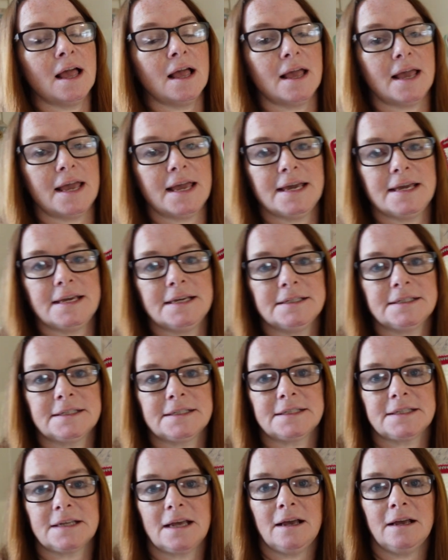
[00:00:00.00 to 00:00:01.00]

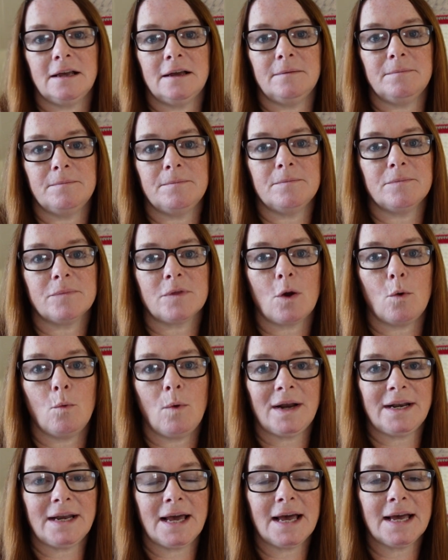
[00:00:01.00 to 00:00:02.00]
is
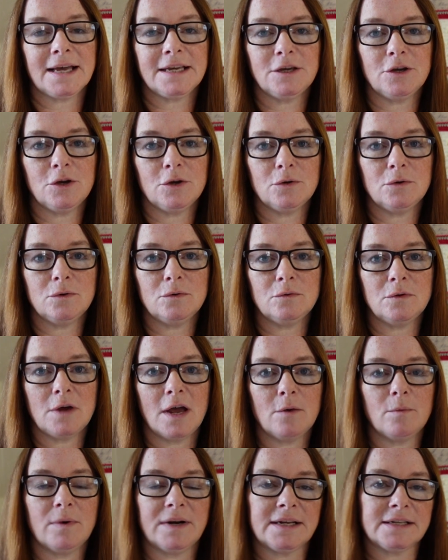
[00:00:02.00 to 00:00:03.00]
when
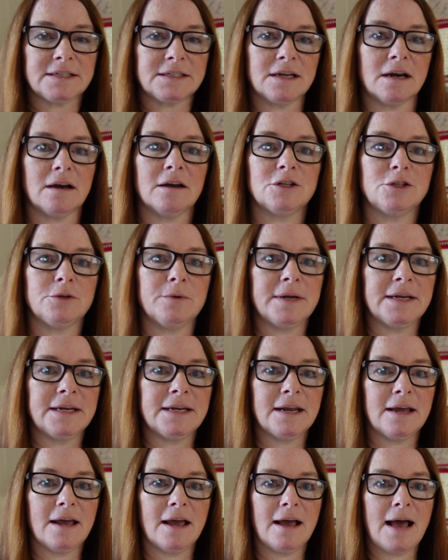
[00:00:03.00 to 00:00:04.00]
I start
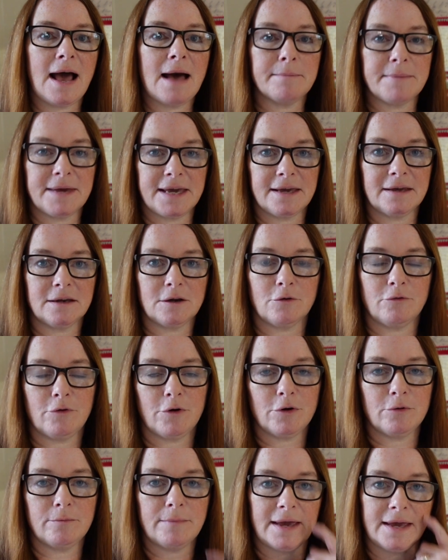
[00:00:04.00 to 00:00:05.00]
doing
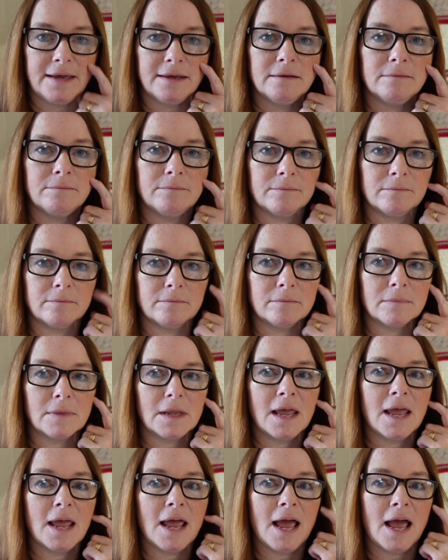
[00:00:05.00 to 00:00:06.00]
Amigurumi,
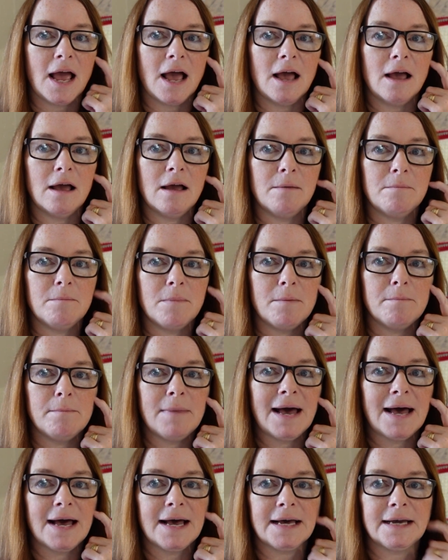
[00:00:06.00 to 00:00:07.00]

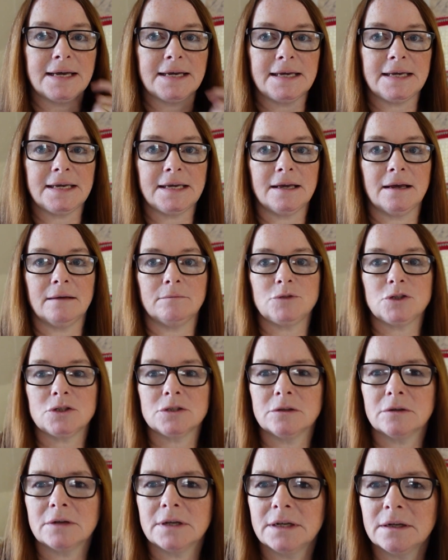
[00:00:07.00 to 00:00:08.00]
I'm
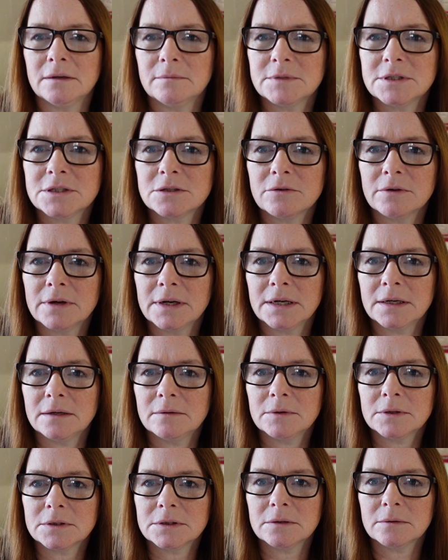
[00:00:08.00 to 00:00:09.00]
just looking at my screen,
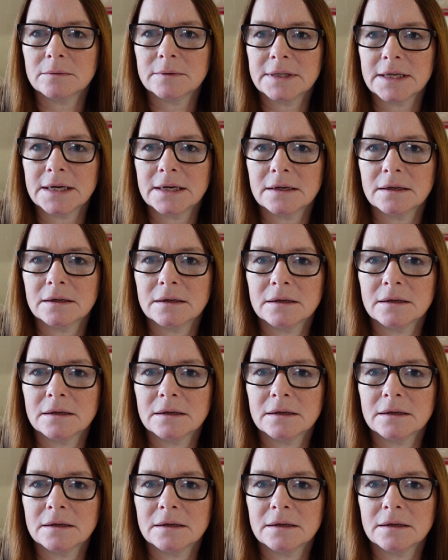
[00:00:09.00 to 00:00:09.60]
what's up with it?